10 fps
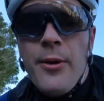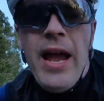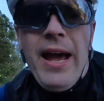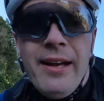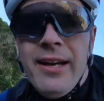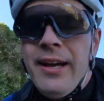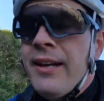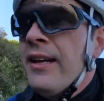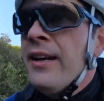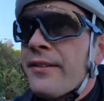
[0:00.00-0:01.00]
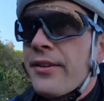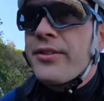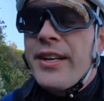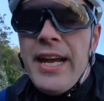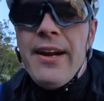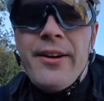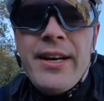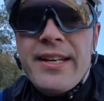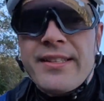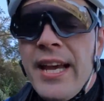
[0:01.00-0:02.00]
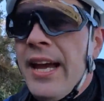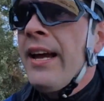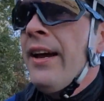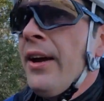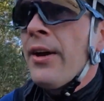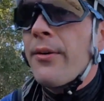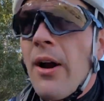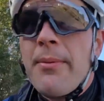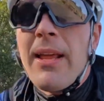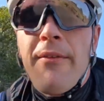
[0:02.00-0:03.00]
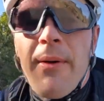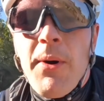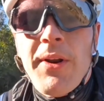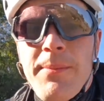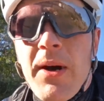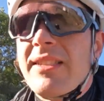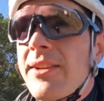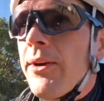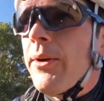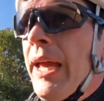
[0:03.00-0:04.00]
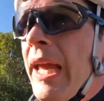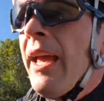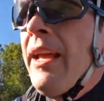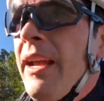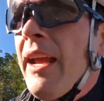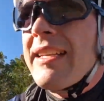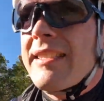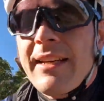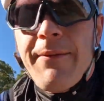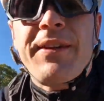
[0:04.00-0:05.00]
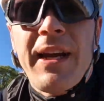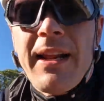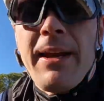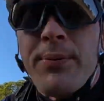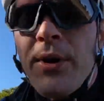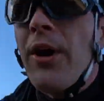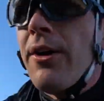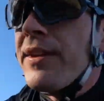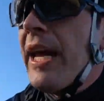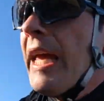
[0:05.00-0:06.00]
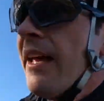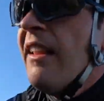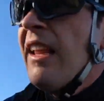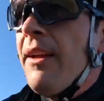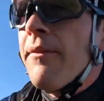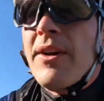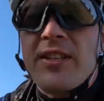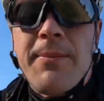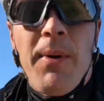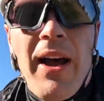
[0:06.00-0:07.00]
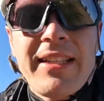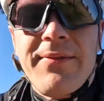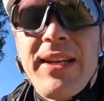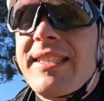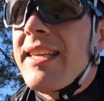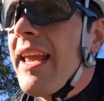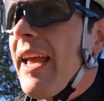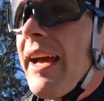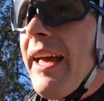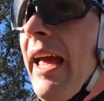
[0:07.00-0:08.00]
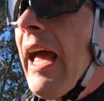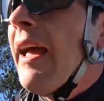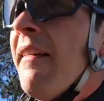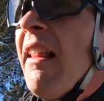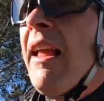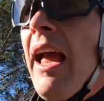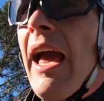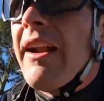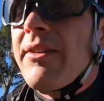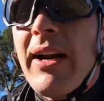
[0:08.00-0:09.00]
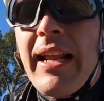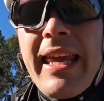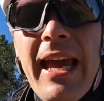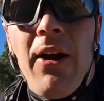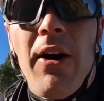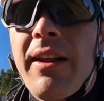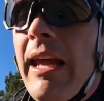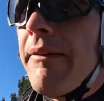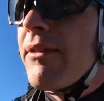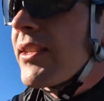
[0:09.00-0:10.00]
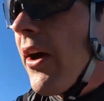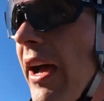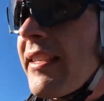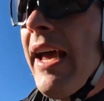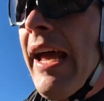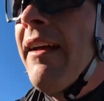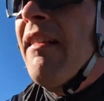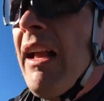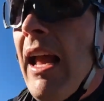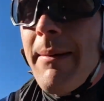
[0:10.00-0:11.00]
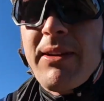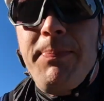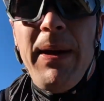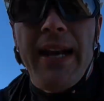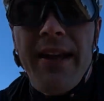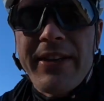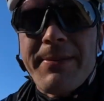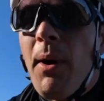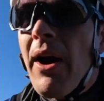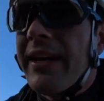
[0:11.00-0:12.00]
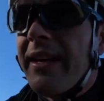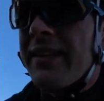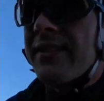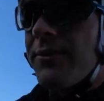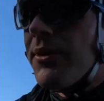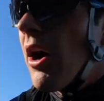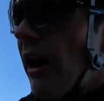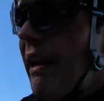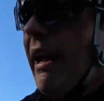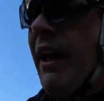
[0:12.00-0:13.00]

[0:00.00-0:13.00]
we are the 3 areas where I believe a modern bicycle has significantly improved versus the bikes of yesteryear, and I really cannot emphasize how much better this bike is to ride